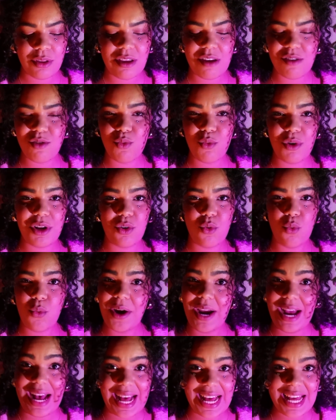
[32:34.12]
doesn't want to
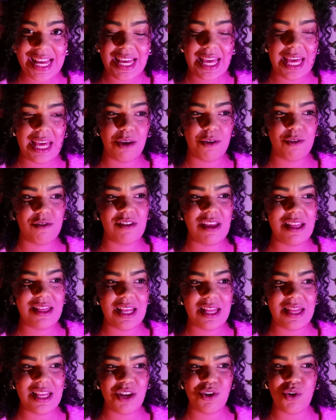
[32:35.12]
wear high heels, and
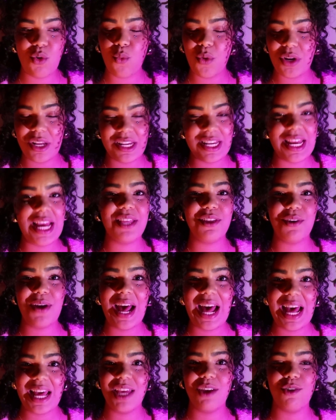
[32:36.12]
then they don't want to take their
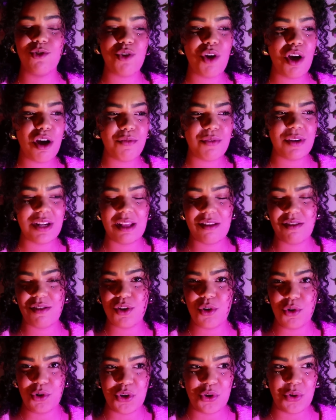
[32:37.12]
high heels off, and it's
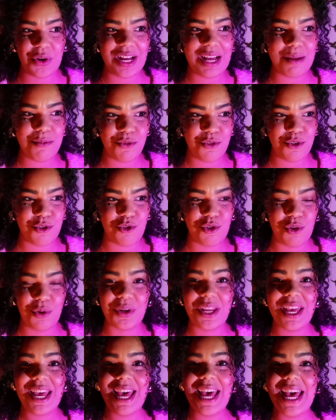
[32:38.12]
your new comfort
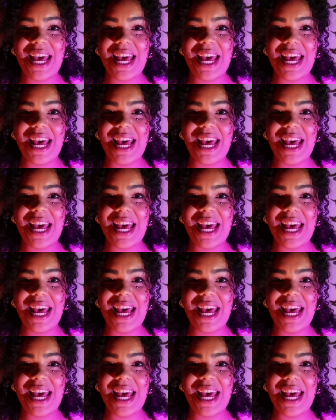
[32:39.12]
zone.